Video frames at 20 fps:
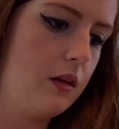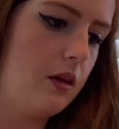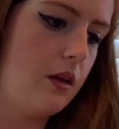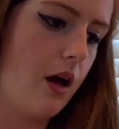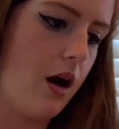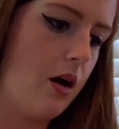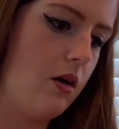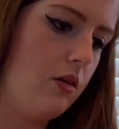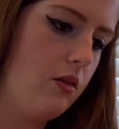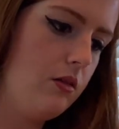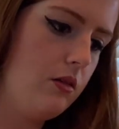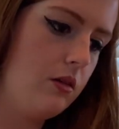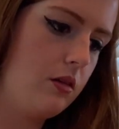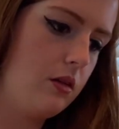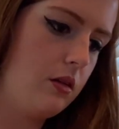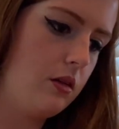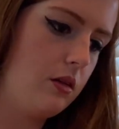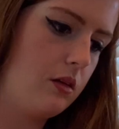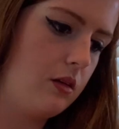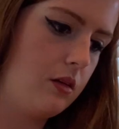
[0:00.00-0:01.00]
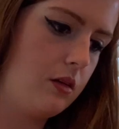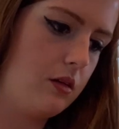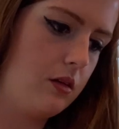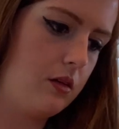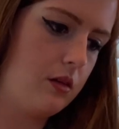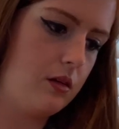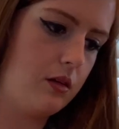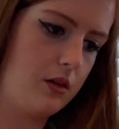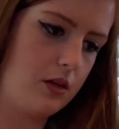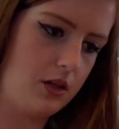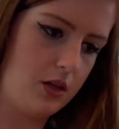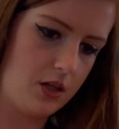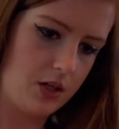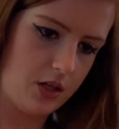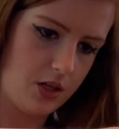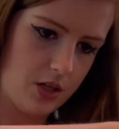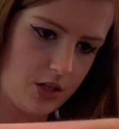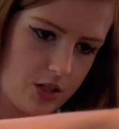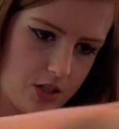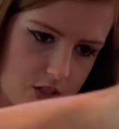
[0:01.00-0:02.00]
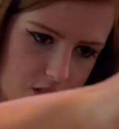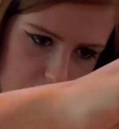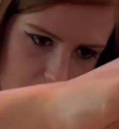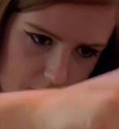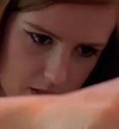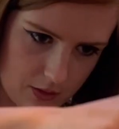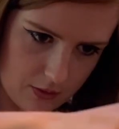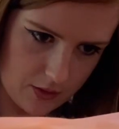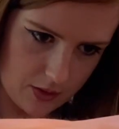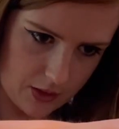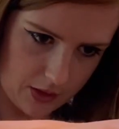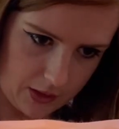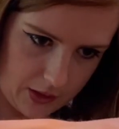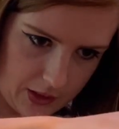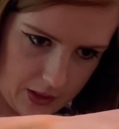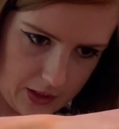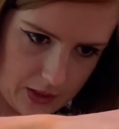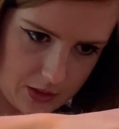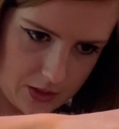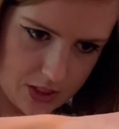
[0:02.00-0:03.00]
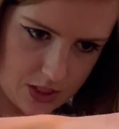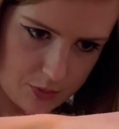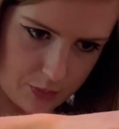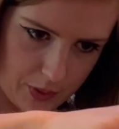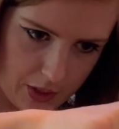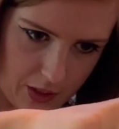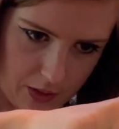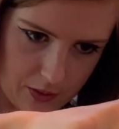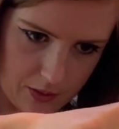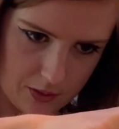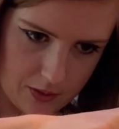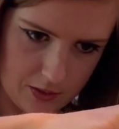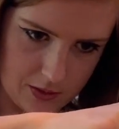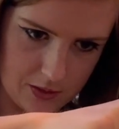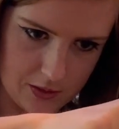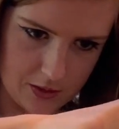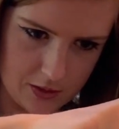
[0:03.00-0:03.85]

Now, just give it a little sprinkle.